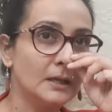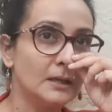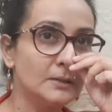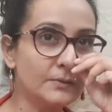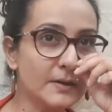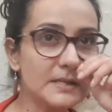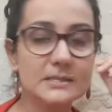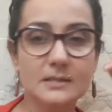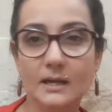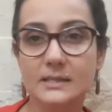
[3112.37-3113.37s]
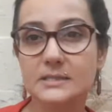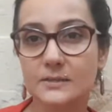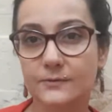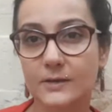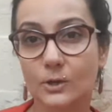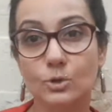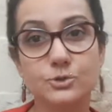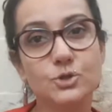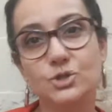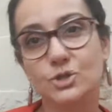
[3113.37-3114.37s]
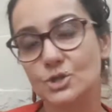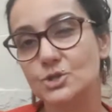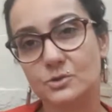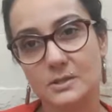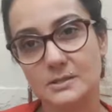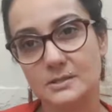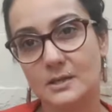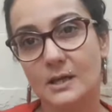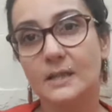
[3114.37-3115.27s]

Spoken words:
Very scientific, also surgeries.